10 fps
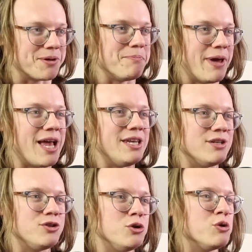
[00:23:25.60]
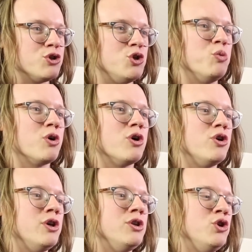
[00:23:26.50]
Companion too, because you
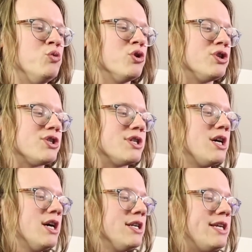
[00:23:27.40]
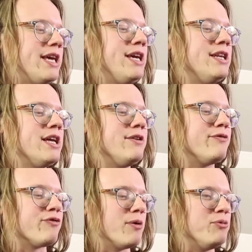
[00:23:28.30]
were just taking it
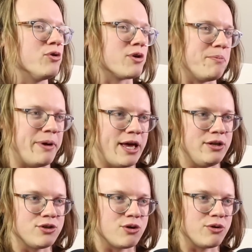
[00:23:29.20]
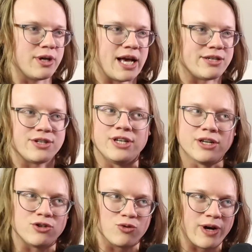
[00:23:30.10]
from your companion zone and casting
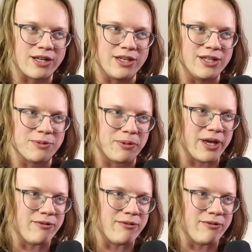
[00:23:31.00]
it directly into play,